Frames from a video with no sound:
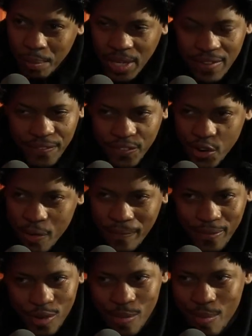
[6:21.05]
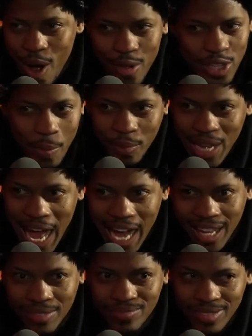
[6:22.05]
Be fruitful,
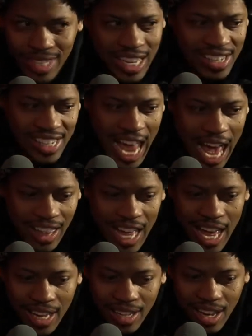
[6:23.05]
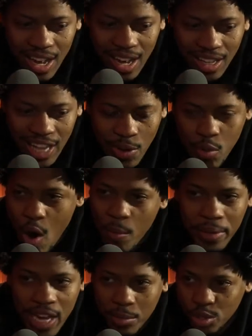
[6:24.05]
multiply. It's not like they won't
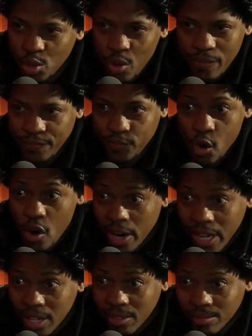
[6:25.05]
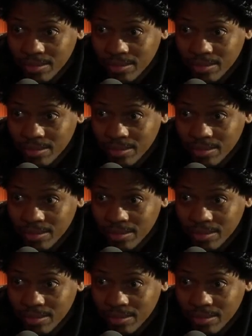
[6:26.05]
be able to afford it.